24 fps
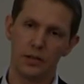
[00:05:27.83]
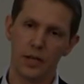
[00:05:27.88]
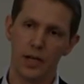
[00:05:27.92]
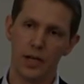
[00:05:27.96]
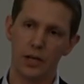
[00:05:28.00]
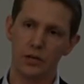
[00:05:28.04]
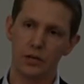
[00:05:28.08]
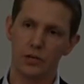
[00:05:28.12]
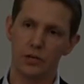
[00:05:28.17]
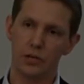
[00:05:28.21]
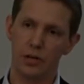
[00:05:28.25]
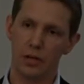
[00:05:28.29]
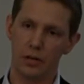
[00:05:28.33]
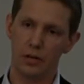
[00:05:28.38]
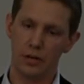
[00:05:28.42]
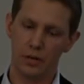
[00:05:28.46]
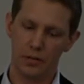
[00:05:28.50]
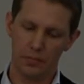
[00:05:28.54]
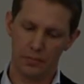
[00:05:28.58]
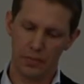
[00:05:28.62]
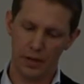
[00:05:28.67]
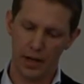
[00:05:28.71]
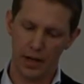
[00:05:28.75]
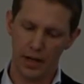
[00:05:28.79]
The
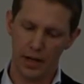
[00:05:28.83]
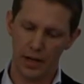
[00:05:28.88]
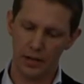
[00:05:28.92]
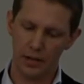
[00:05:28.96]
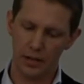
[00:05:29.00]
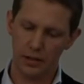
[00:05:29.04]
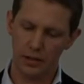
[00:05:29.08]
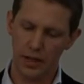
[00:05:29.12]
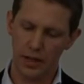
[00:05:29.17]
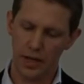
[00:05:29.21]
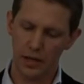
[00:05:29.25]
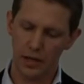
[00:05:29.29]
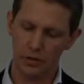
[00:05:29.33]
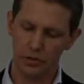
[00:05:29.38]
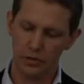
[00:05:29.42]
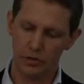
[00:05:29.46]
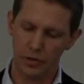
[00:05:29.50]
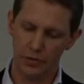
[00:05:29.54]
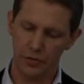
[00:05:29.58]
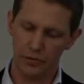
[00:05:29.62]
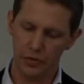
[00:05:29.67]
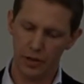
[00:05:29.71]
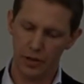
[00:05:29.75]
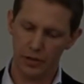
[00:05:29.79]
intention behind the
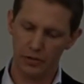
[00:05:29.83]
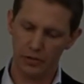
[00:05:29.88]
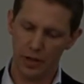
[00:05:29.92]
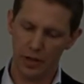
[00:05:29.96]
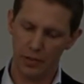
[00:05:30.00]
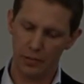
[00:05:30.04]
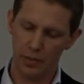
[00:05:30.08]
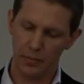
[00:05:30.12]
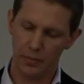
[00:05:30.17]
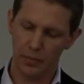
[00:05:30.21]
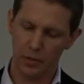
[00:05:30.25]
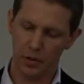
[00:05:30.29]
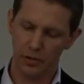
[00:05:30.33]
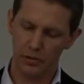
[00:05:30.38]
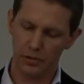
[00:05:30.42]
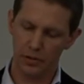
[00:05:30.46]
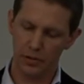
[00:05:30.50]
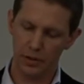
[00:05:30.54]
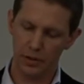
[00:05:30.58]
Danish refugee settlement